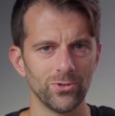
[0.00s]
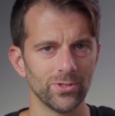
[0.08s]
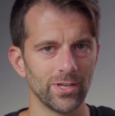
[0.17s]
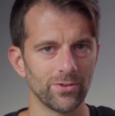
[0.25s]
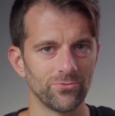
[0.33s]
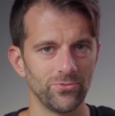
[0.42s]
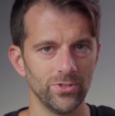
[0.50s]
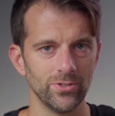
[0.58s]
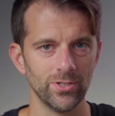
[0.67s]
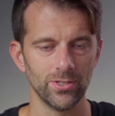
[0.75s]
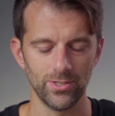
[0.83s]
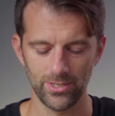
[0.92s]
like feel
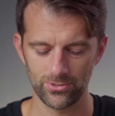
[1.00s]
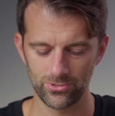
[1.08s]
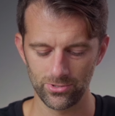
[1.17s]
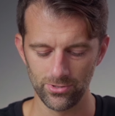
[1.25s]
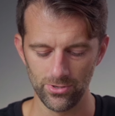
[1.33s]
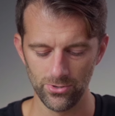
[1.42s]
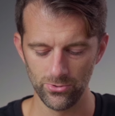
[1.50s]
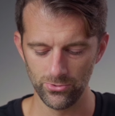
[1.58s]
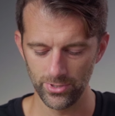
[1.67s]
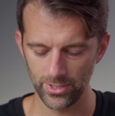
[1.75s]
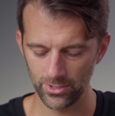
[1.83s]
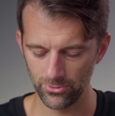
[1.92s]
it like
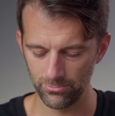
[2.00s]
slowly come